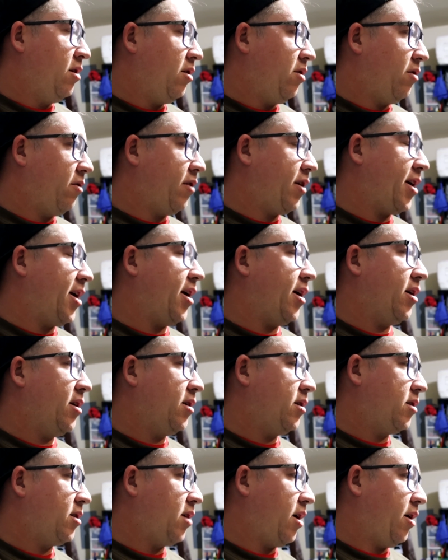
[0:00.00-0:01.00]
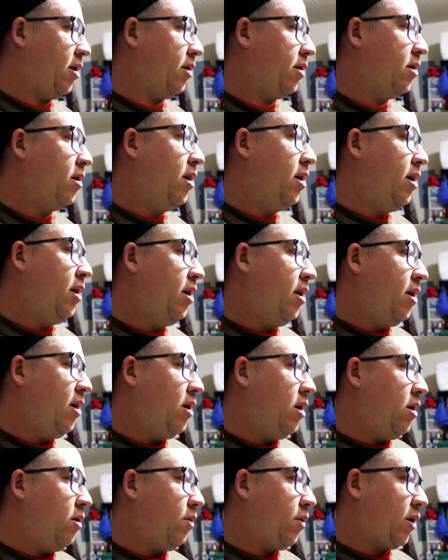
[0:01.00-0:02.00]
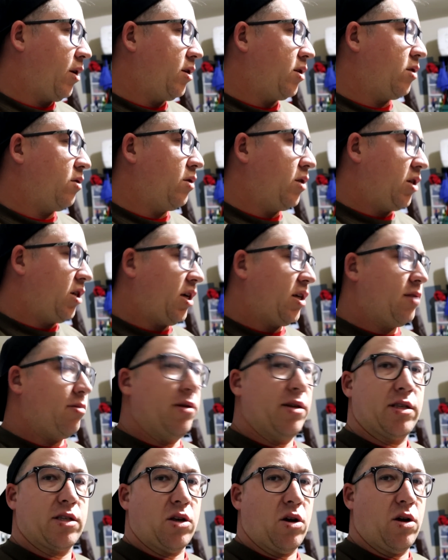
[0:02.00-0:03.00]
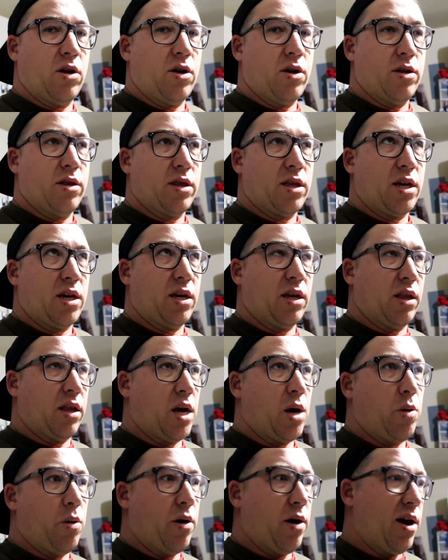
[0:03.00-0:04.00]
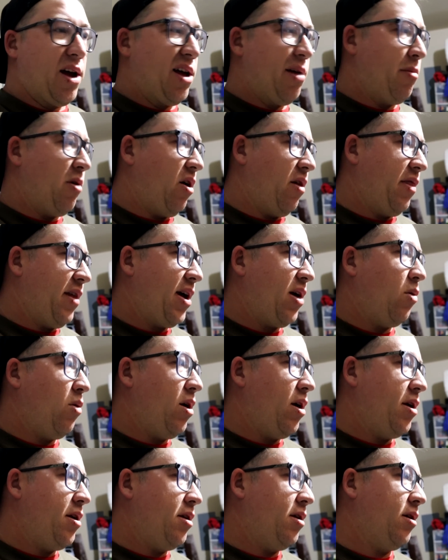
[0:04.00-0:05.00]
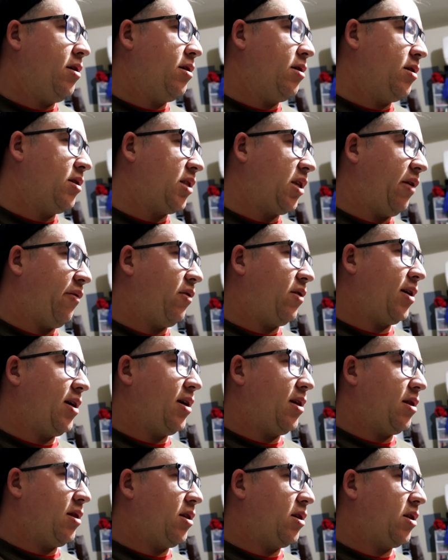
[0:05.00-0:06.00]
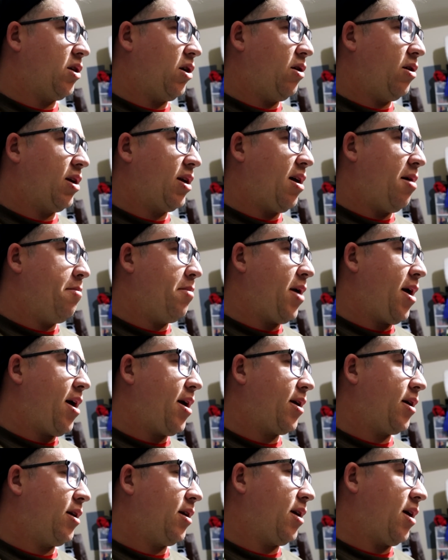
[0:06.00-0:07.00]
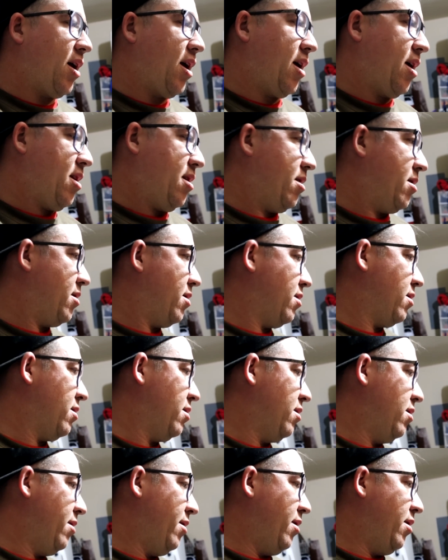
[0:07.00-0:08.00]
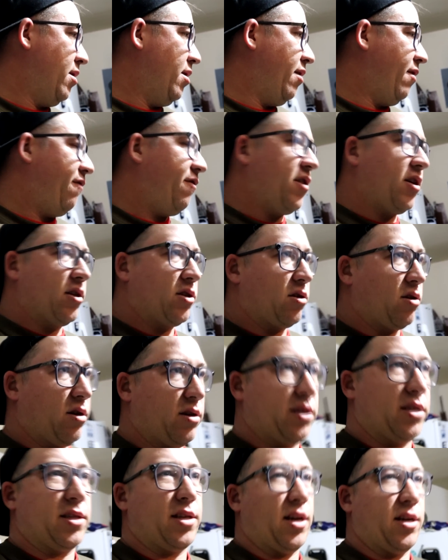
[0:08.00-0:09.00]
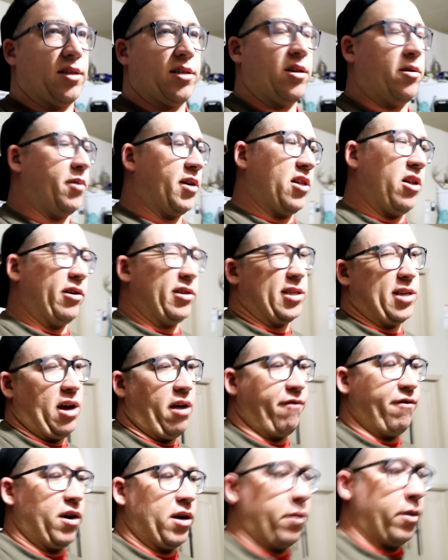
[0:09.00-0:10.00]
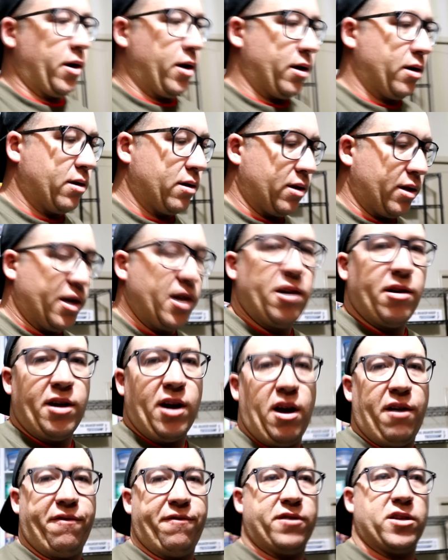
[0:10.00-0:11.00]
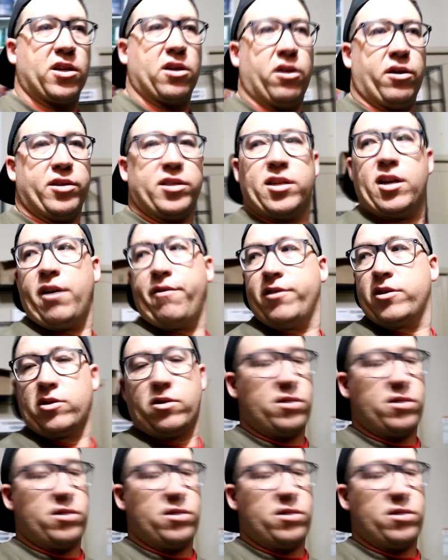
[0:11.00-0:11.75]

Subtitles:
rear. So we're going to do adjustments on the lower arm on that one, see if we can get the toe to come back, and fingers crossed it does. It'll be close enough anyway. Near enough to close enough is good